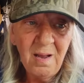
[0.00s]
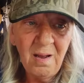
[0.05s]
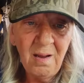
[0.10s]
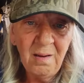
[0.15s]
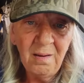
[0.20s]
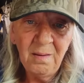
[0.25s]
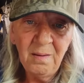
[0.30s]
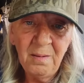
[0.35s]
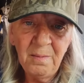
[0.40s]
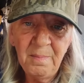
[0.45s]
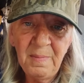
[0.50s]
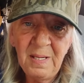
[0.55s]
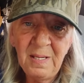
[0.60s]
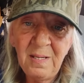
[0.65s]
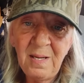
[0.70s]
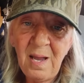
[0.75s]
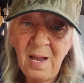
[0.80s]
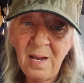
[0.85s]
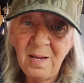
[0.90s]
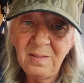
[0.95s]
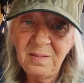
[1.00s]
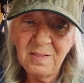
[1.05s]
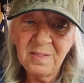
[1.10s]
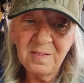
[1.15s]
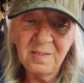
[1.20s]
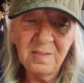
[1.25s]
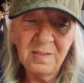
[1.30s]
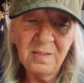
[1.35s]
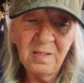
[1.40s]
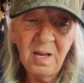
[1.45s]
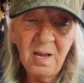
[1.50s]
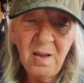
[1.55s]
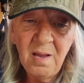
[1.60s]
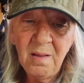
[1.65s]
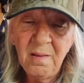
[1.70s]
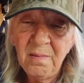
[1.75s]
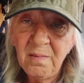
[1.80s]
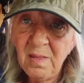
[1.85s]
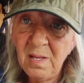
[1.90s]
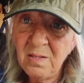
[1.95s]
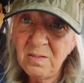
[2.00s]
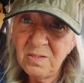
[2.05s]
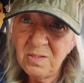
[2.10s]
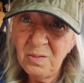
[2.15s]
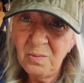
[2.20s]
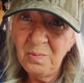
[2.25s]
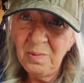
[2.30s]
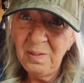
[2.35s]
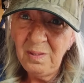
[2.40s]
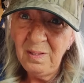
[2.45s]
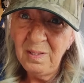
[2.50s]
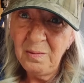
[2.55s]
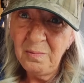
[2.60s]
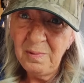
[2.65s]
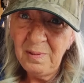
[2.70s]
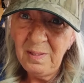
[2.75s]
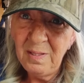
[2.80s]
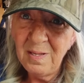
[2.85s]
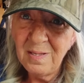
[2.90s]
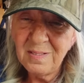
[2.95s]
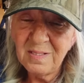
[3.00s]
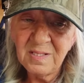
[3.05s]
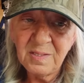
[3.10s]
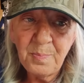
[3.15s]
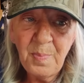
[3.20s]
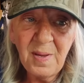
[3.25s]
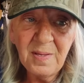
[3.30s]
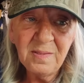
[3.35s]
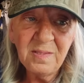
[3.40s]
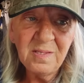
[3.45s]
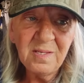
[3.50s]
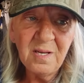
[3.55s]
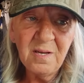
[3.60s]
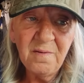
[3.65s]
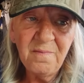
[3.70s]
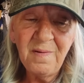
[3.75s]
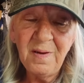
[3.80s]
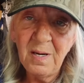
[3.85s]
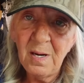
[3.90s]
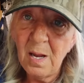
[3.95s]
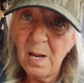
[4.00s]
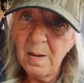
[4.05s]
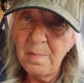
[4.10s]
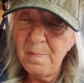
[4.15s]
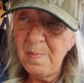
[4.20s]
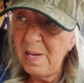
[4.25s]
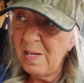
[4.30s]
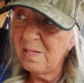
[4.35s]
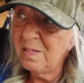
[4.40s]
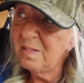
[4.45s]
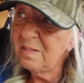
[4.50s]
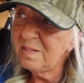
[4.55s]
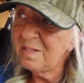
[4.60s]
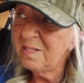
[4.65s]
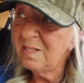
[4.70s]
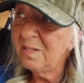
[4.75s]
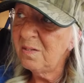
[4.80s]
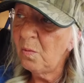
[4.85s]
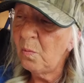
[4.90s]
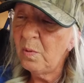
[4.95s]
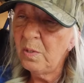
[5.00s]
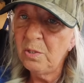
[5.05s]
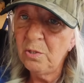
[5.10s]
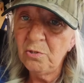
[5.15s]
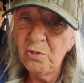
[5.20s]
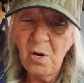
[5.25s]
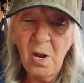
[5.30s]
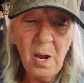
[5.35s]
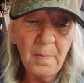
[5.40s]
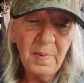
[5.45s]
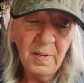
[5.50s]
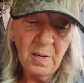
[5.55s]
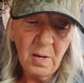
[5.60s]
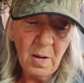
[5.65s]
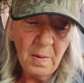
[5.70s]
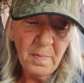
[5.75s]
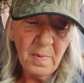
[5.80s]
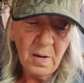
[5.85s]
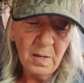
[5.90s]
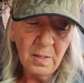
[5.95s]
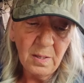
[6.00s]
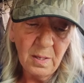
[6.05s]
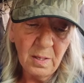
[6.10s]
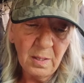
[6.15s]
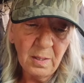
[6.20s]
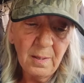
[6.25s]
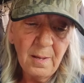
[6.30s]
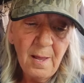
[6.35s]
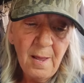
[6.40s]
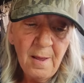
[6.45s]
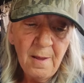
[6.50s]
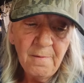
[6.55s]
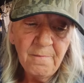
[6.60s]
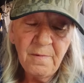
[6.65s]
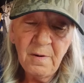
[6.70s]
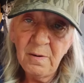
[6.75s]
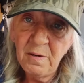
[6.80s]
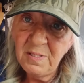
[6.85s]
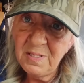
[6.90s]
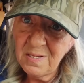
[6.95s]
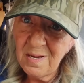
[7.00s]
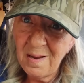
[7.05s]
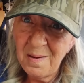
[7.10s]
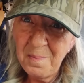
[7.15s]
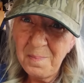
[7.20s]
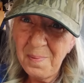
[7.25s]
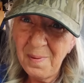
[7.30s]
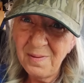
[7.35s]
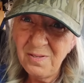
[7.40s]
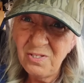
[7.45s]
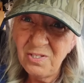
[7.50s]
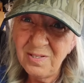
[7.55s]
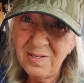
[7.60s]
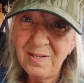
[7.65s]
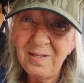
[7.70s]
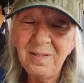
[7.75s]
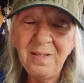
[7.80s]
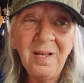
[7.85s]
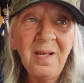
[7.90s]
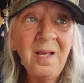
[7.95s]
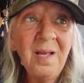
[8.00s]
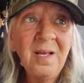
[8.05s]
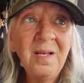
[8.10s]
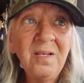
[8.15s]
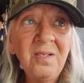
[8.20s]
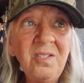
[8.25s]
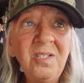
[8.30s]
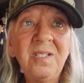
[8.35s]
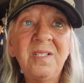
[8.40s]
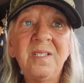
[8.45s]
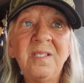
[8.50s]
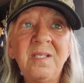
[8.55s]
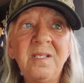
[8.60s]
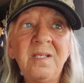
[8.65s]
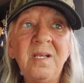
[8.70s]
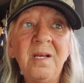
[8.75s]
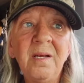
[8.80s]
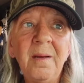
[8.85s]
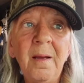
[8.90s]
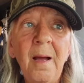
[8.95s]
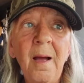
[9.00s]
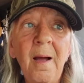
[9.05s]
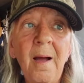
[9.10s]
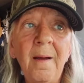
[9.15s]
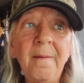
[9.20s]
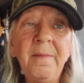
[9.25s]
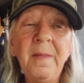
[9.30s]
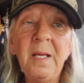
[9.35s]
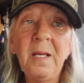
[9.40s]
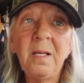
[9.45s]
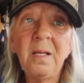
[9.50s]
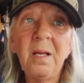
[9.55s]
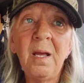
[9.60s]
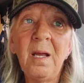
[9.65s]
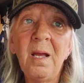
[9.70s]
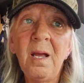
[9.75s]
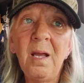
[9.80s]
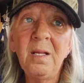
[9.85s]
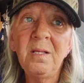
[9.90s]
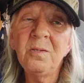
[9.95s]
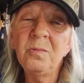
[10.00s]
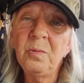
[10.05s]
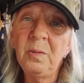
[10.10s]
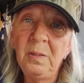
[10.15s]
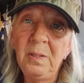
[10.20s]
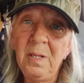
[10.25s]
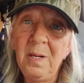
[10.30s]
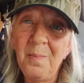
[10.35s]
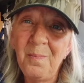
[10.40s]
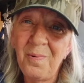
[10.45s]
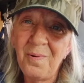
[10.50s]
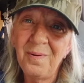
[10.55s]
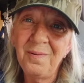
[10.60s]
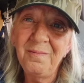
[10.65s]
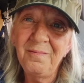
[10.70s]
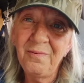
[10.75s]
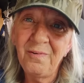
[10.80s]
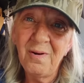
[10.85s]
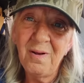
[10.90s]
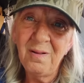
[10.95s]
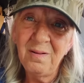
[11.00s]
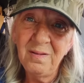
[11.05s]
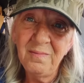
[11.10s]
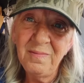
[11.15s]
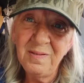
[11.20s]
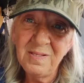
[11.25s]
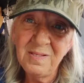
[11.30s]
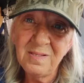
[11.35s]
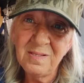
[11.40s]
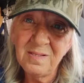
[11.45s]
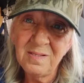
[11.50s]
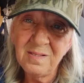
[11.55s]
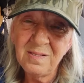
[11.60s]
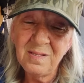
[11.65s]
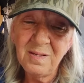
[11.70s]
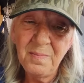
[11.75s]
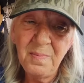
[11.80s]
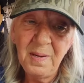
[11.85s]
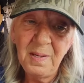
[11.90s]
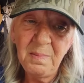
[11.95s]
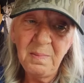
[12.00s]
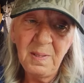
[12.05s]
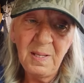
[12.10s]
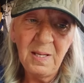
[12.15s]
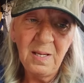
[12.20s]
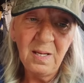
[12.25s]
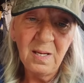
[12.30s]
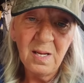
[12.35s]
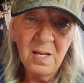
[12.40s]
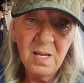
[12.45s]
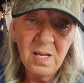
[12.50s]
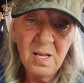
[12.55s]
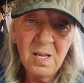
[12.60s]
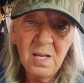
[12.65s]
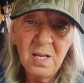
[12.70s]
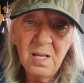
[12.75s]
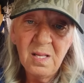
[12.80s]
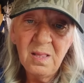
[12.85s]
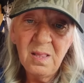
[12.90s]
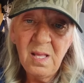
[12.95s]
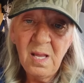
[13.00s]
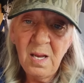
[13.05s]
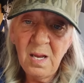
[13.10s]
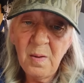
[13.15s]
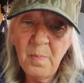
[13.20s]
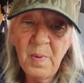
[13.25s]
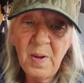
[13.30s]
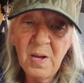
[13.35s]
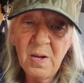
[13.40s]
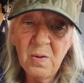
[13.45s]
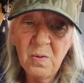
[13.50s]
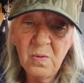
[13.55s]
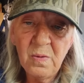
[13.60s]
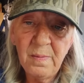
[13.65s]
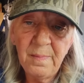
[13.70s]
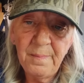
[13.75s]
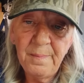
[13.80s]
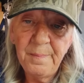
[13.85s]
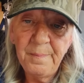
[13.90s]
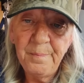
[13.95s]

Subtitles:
in case things are really, really expensive and it's in the wintertime and I'm on a very tight budget. Just, I think it's really important for all of us to maybe think about,